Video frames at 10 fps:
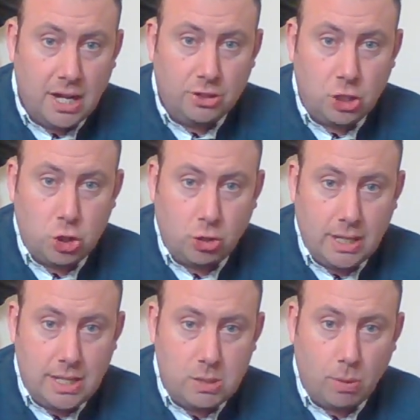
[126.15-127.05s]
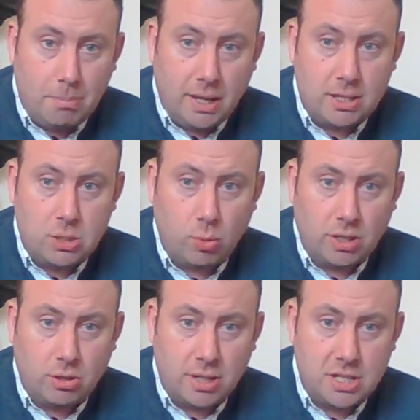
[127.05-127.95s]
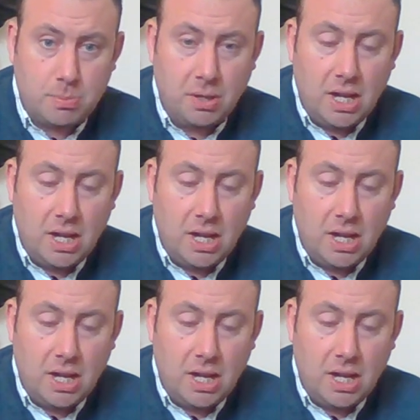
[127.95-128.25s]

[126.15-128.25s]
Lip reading: The trees were burnt to a crisp,